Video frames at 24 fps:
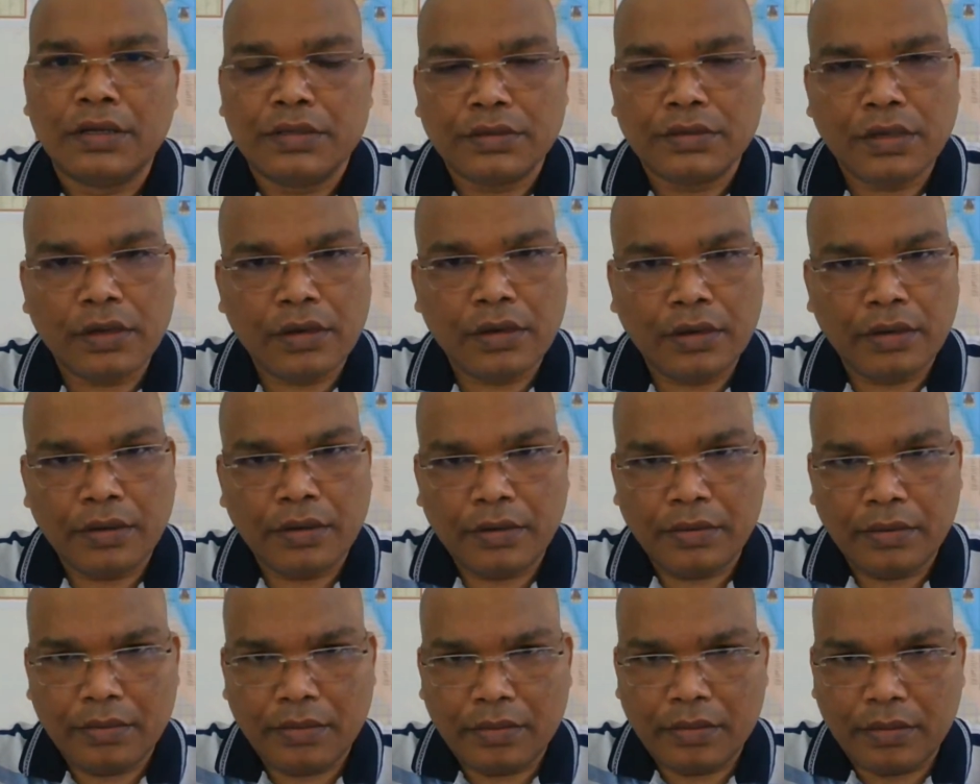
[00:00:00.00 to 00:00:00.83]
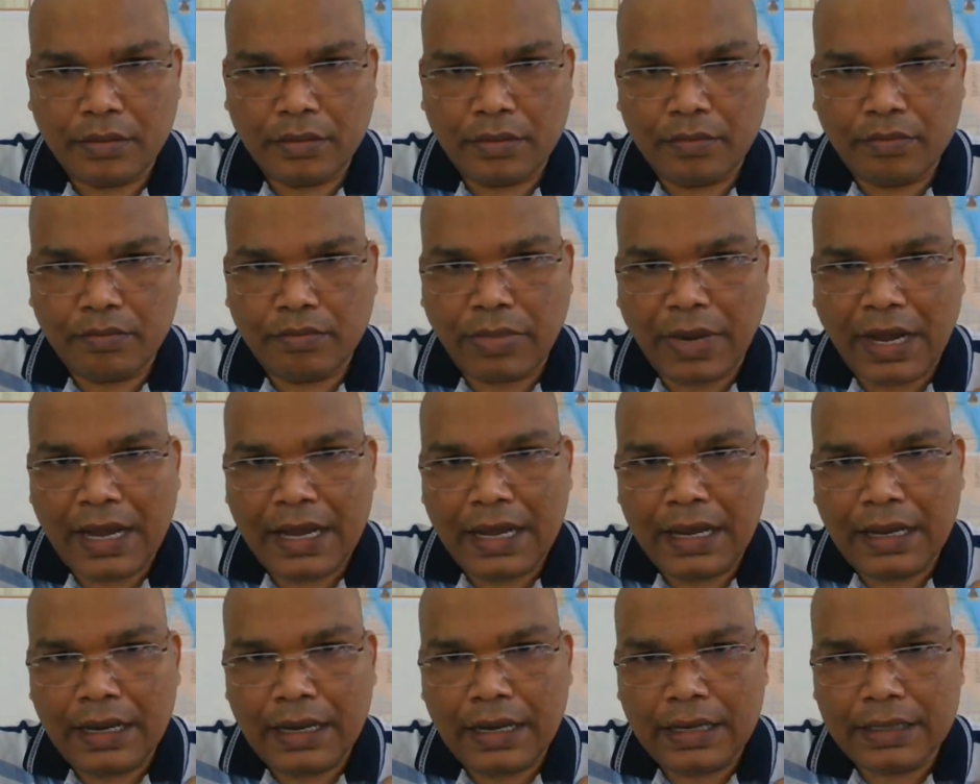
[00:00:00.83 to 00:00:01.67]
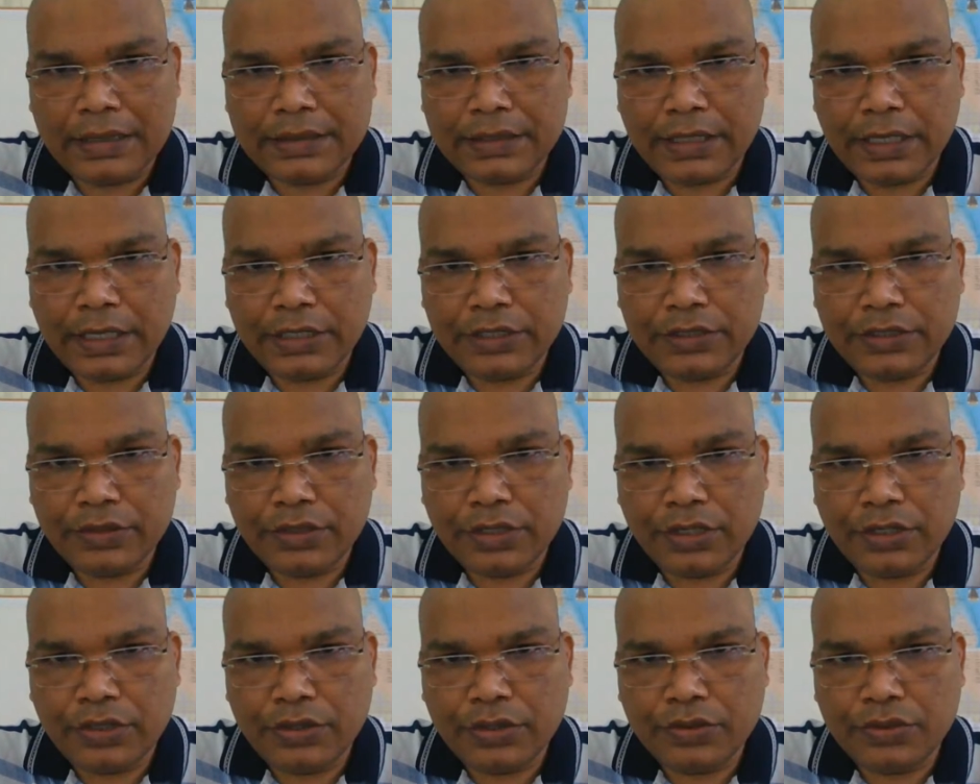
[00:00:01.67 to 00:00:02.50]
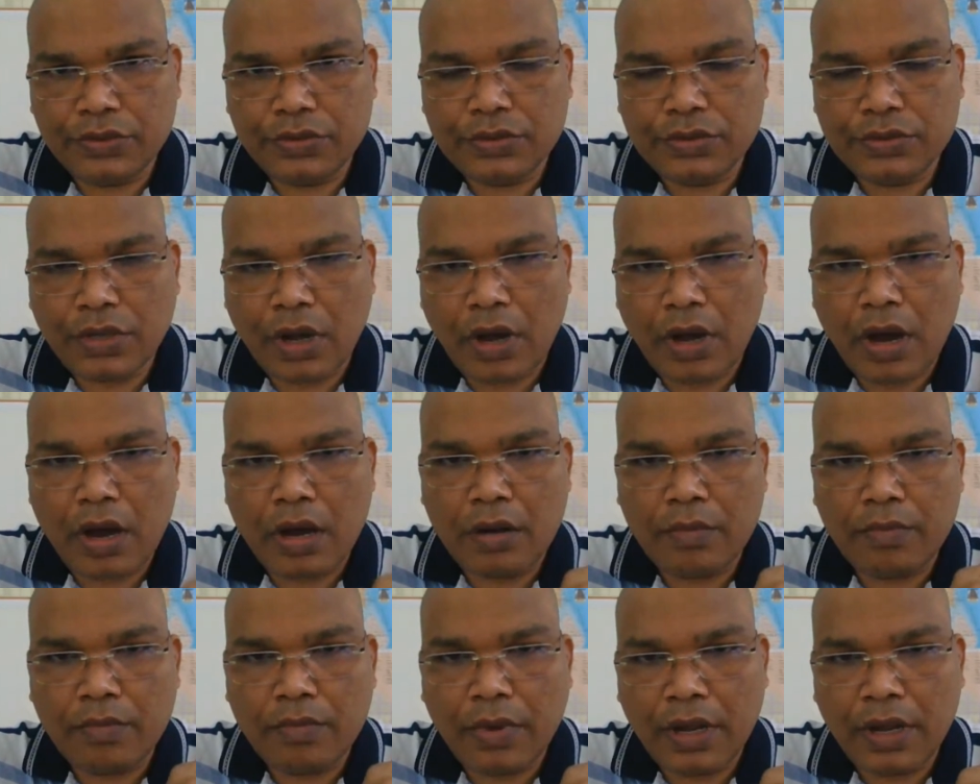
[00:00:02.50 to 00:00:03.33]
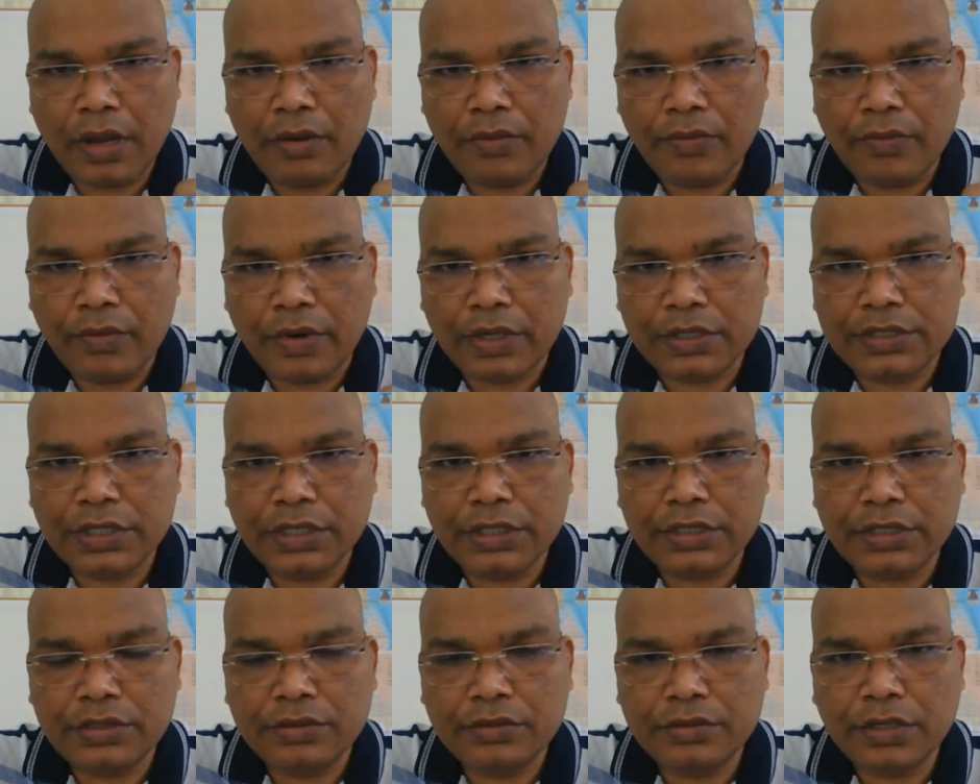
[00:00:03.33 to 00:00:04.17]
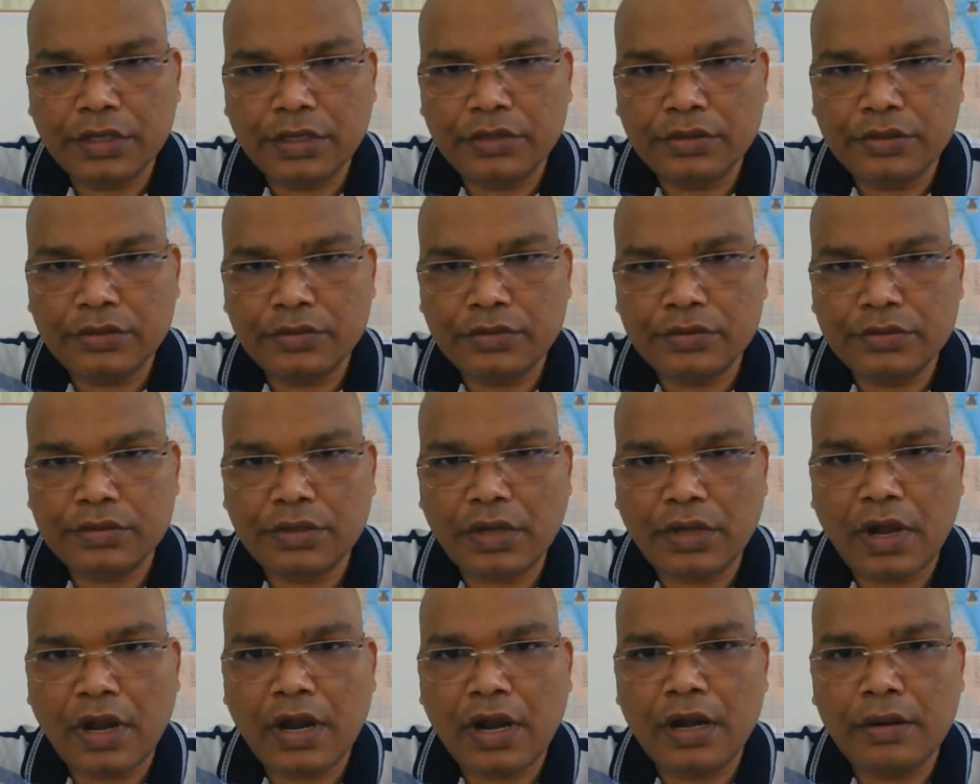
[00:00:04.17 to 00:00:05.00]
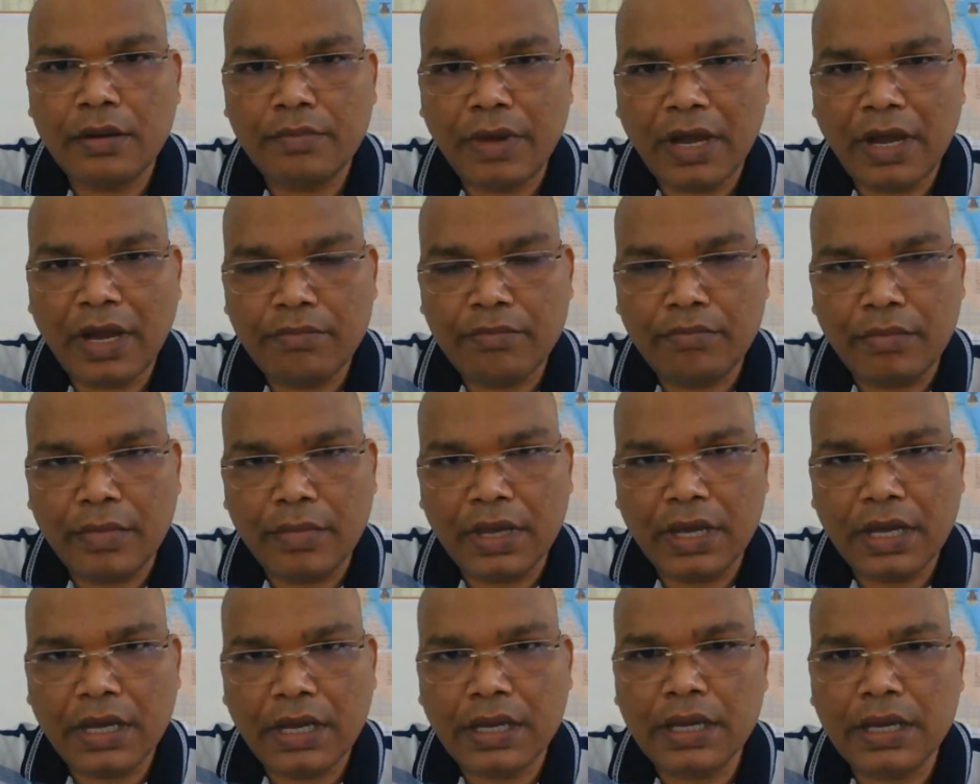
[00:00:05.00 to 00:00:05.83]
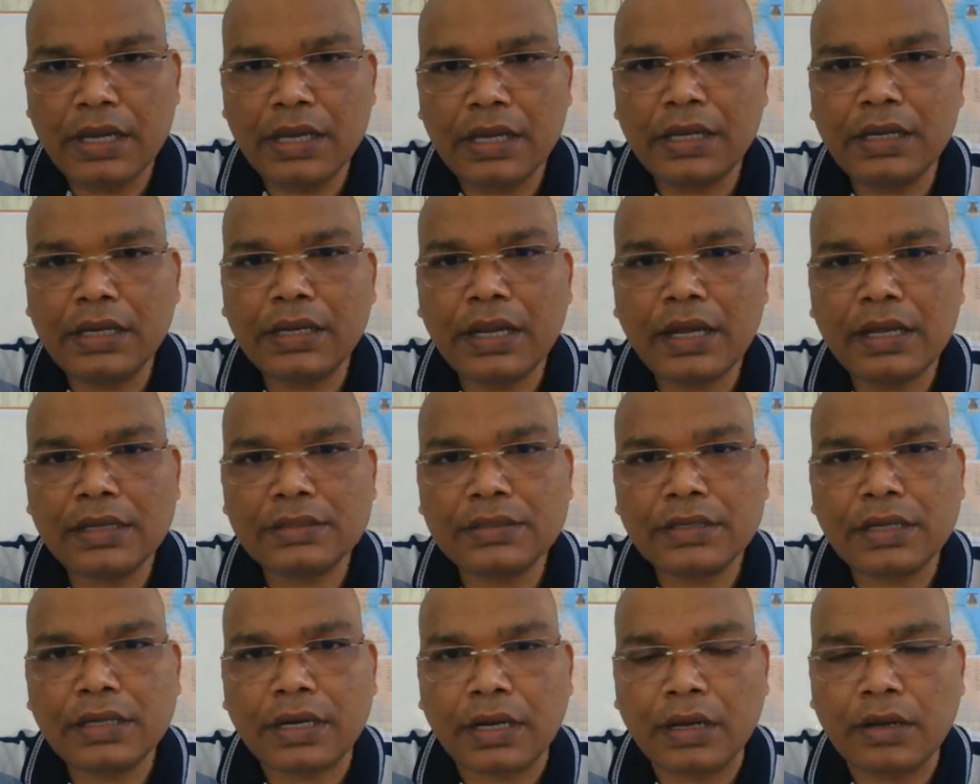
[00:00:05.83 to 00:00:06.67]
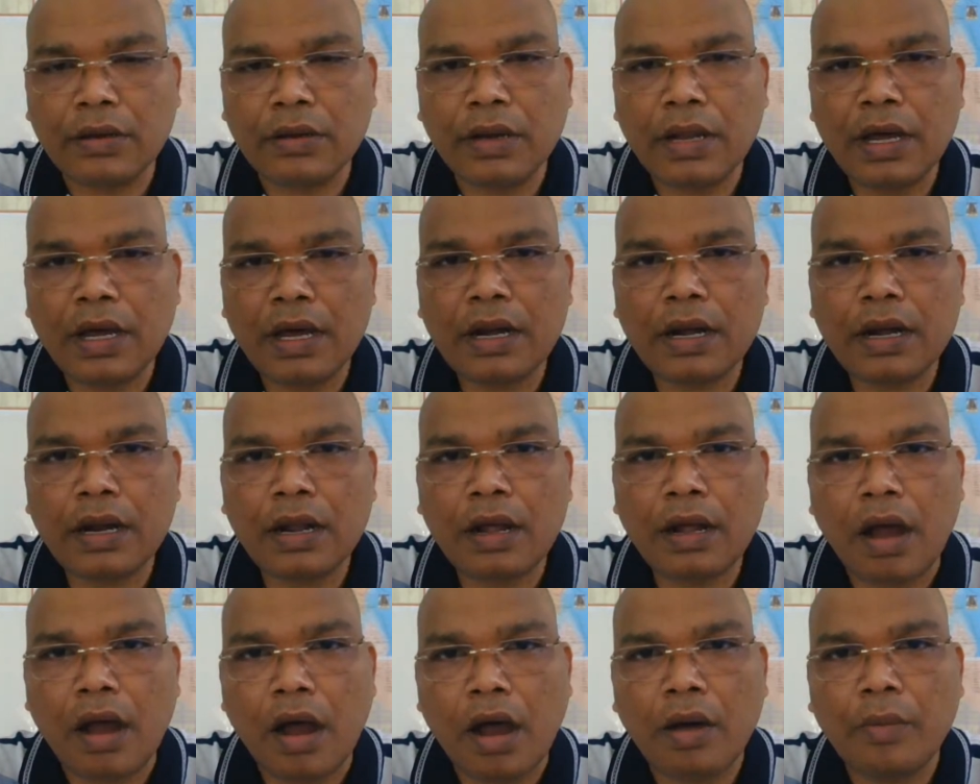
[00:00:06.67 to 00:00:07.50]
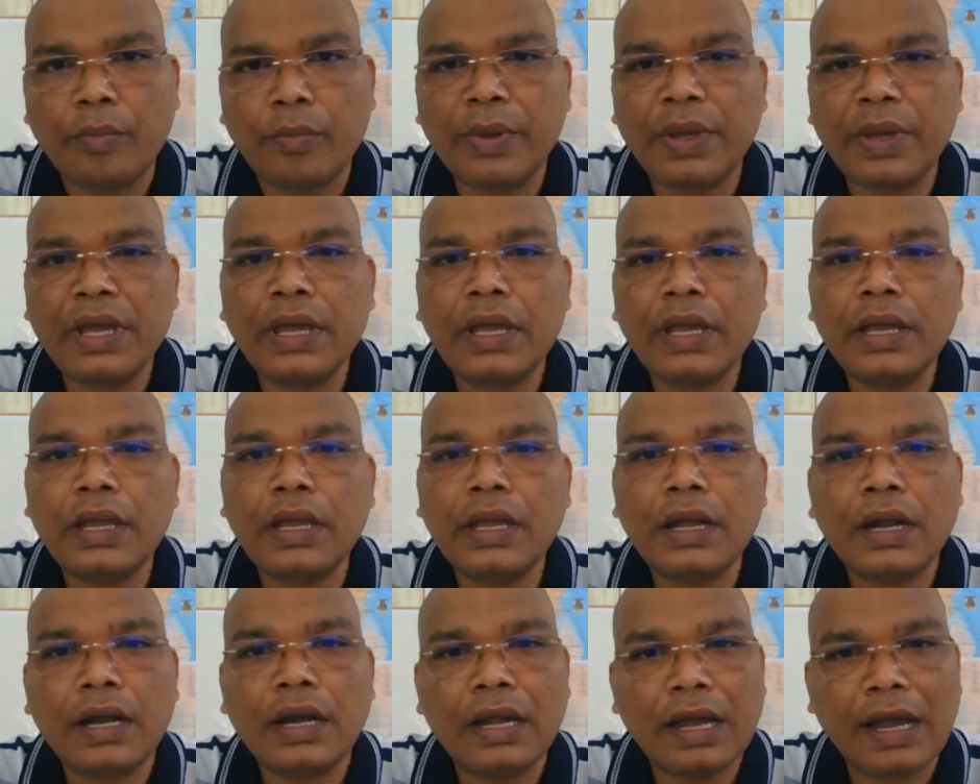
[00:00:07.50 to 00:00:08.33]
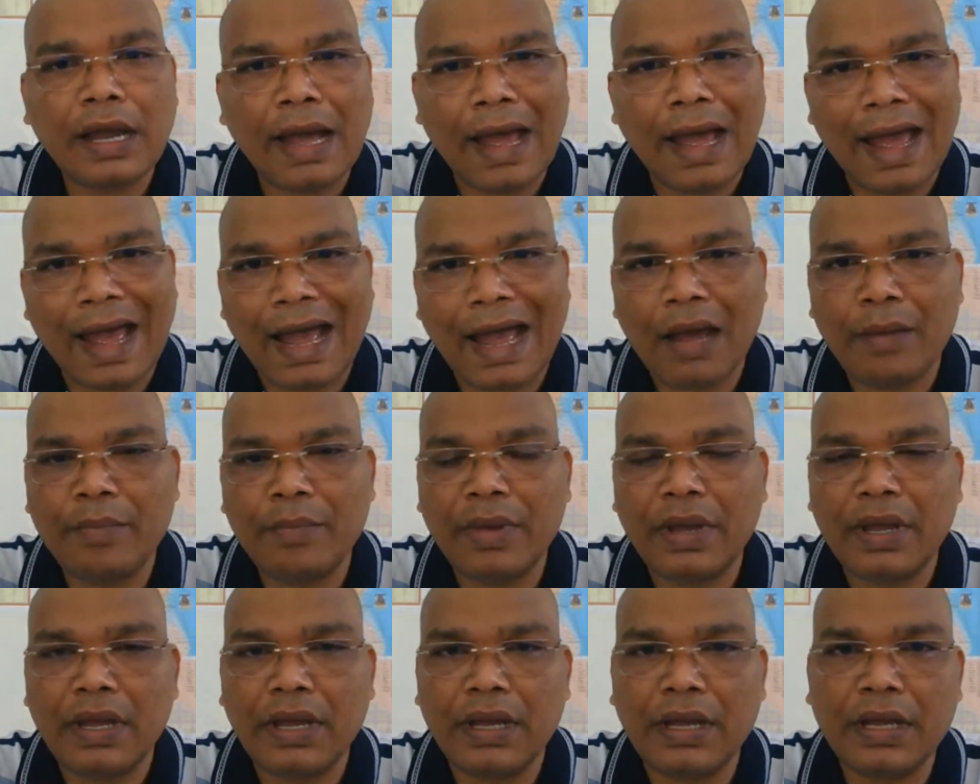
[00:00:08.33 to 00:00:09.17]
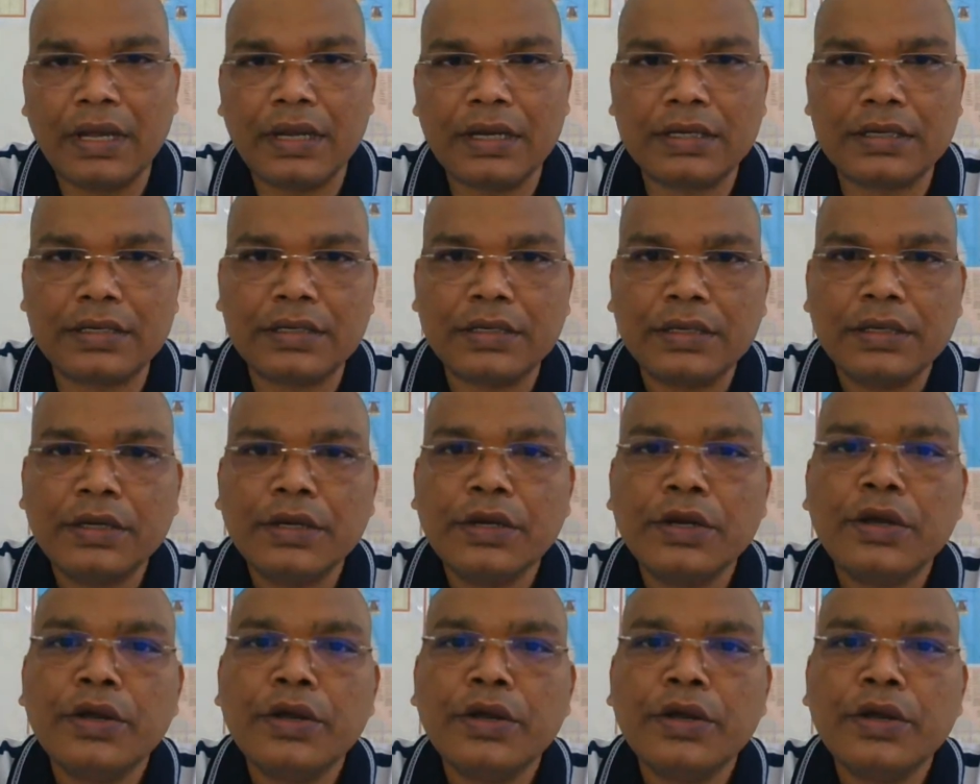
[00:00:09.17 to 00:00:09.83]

So by listening to the news or by watching to the news and by making it as a regular hobby and a habit,